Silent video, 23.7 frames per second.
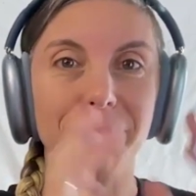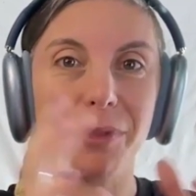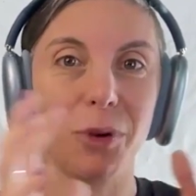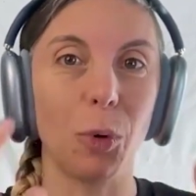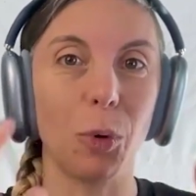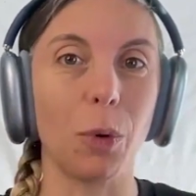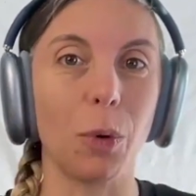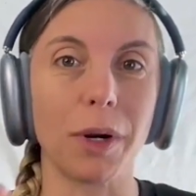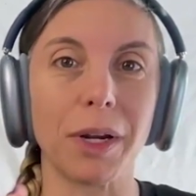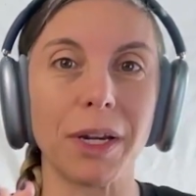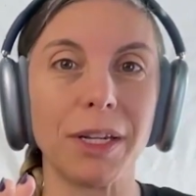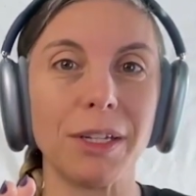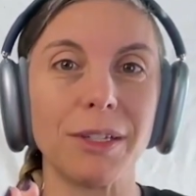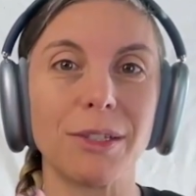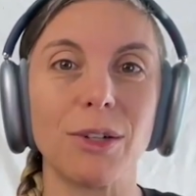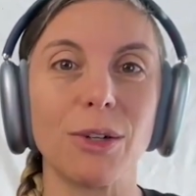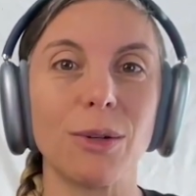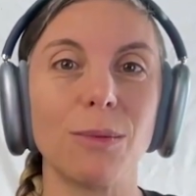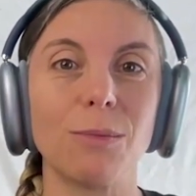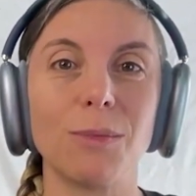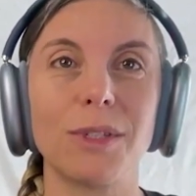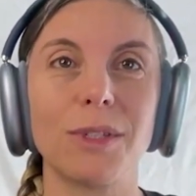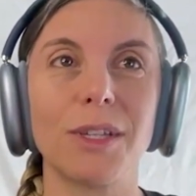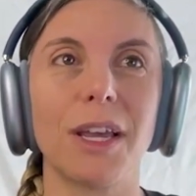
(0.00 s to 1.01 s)

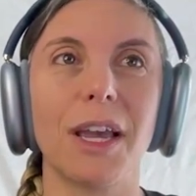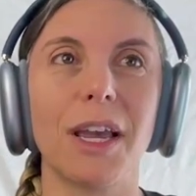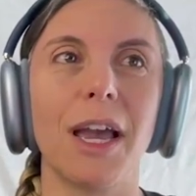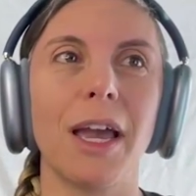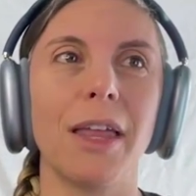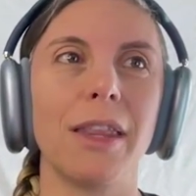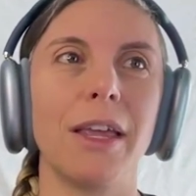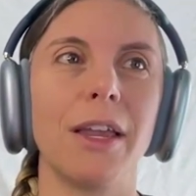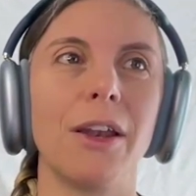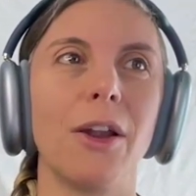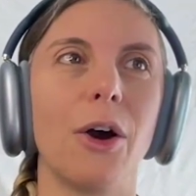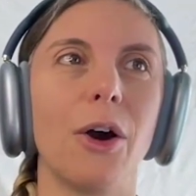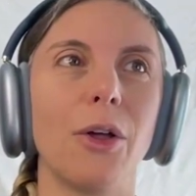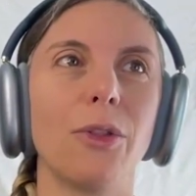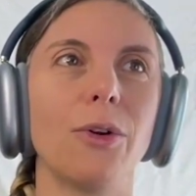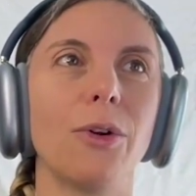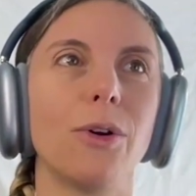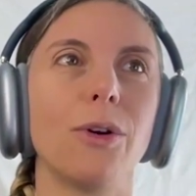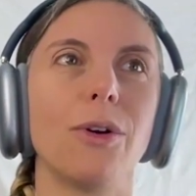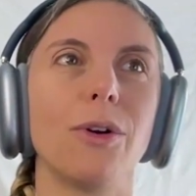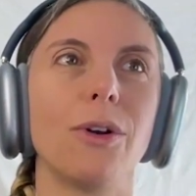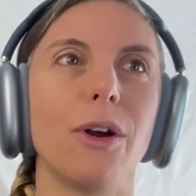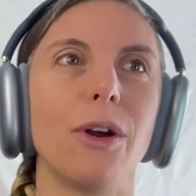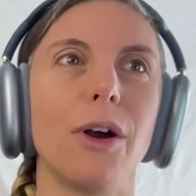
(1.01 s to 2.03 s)
organisms, and then
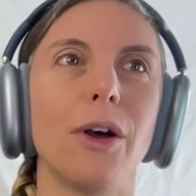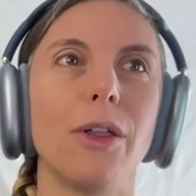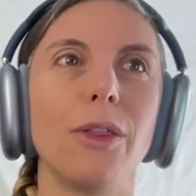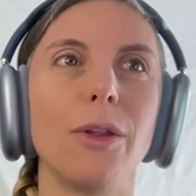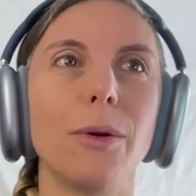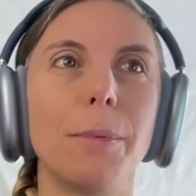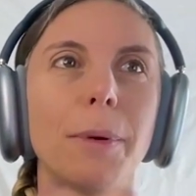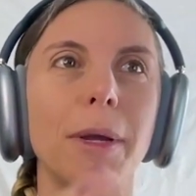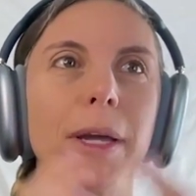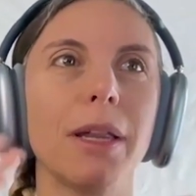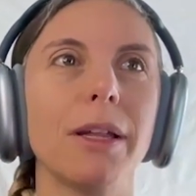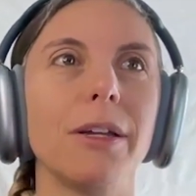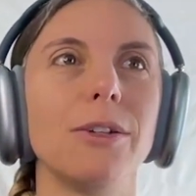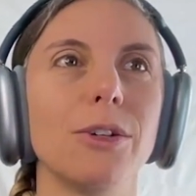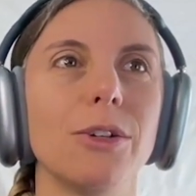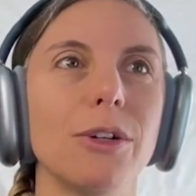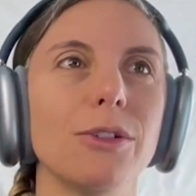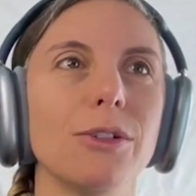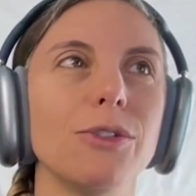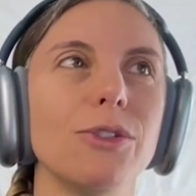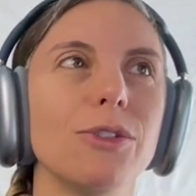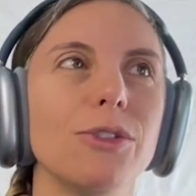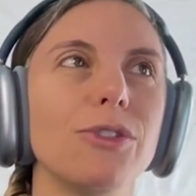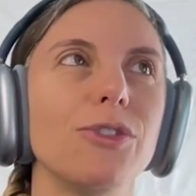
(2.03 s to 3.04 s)
other
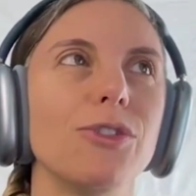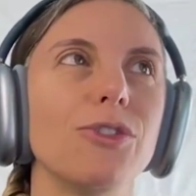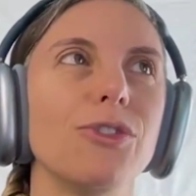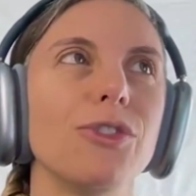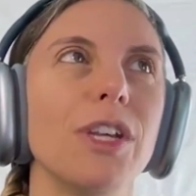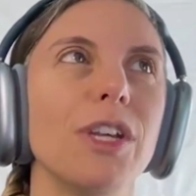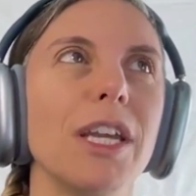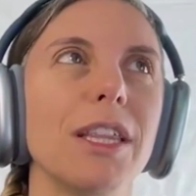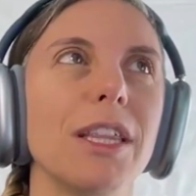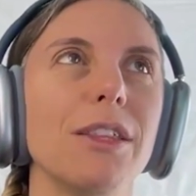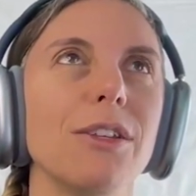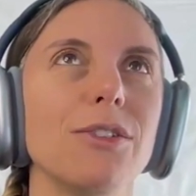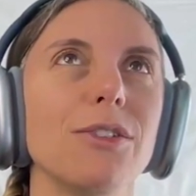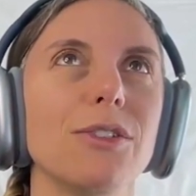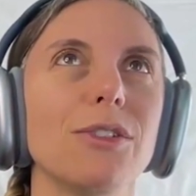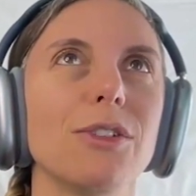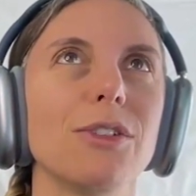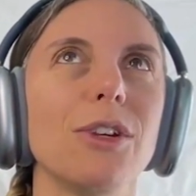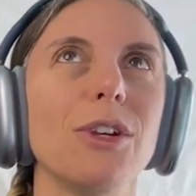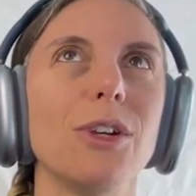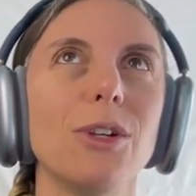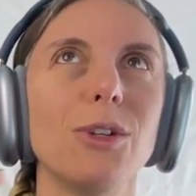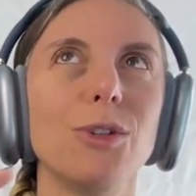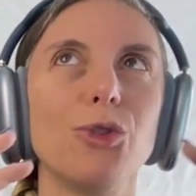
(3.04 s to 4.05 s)
paleontologists just take this
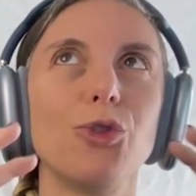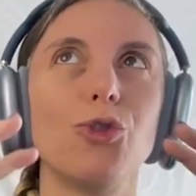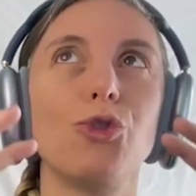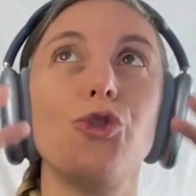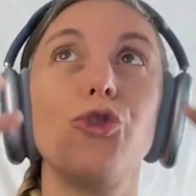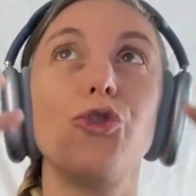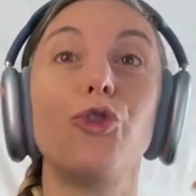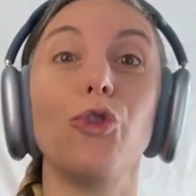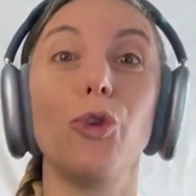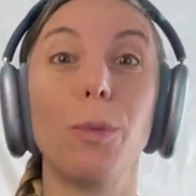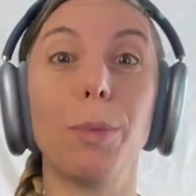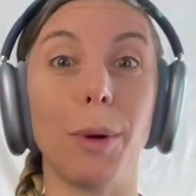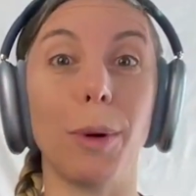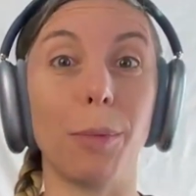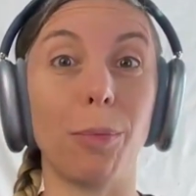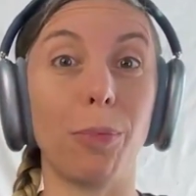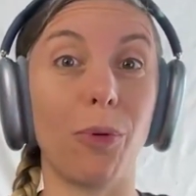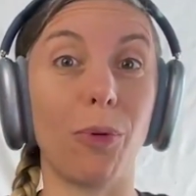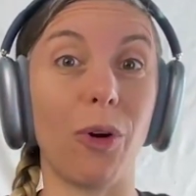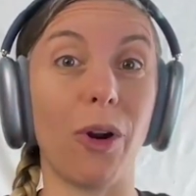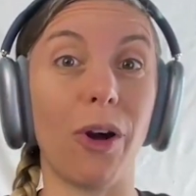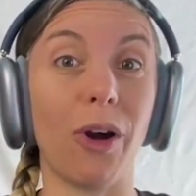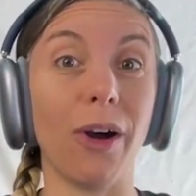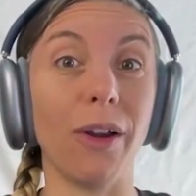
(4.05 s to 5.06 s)
super
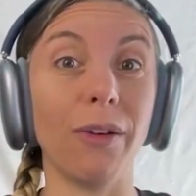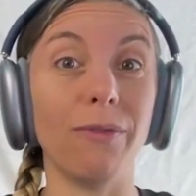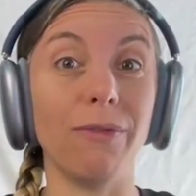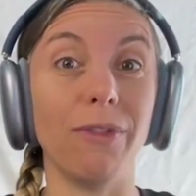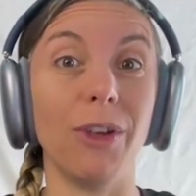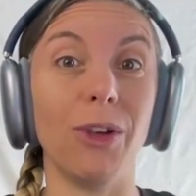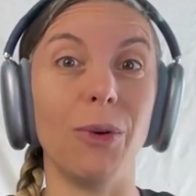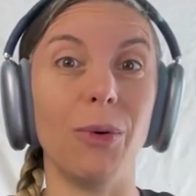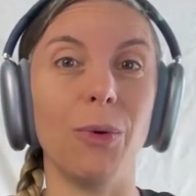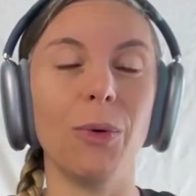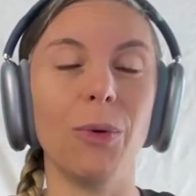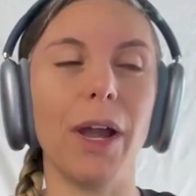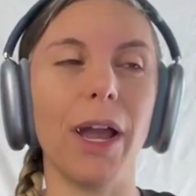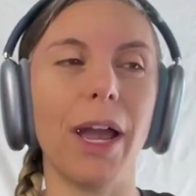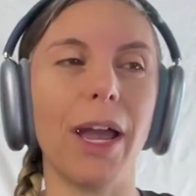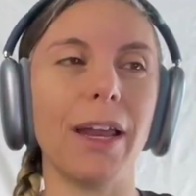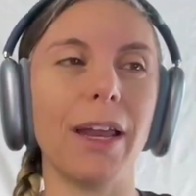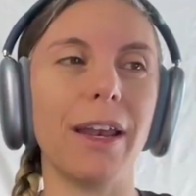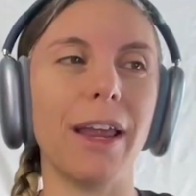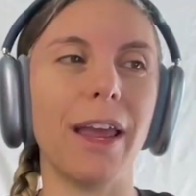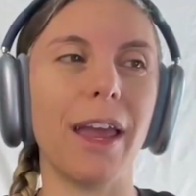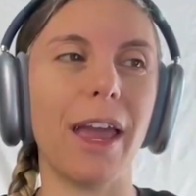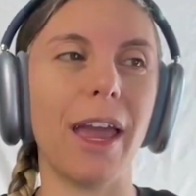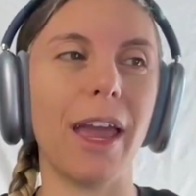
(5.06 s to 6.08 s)
broad view,
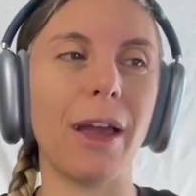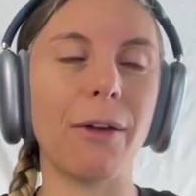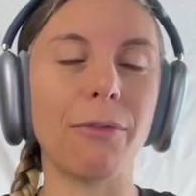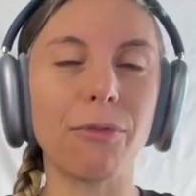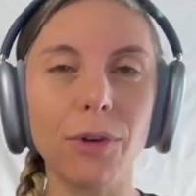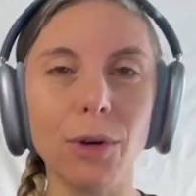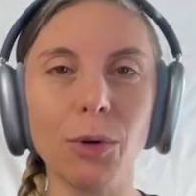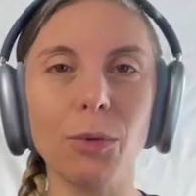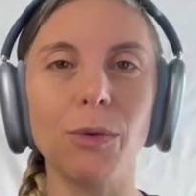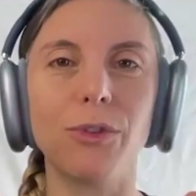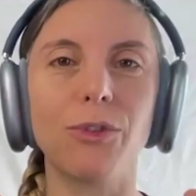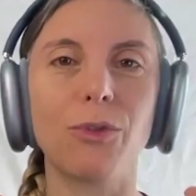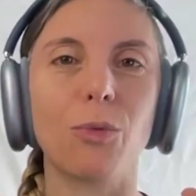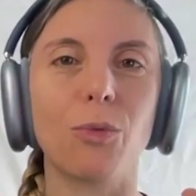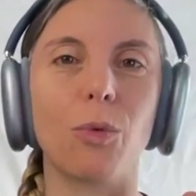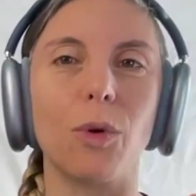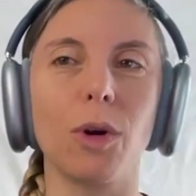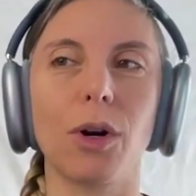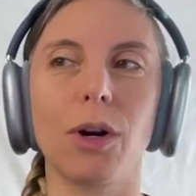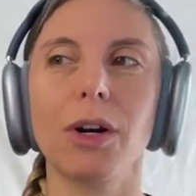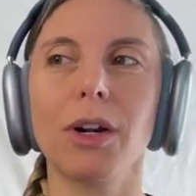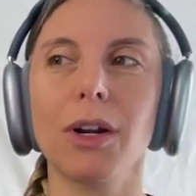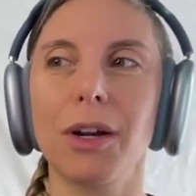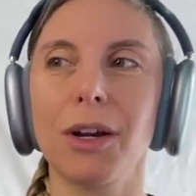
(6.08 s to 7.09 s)
and everyone's
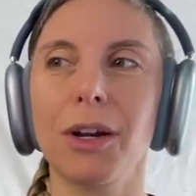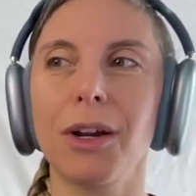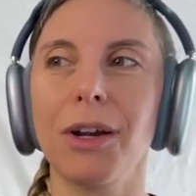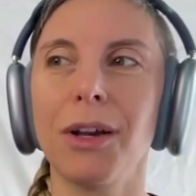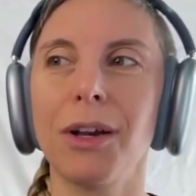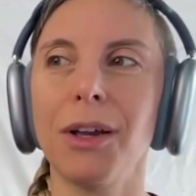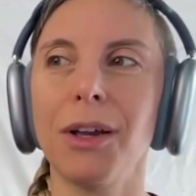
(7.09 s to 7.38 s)
work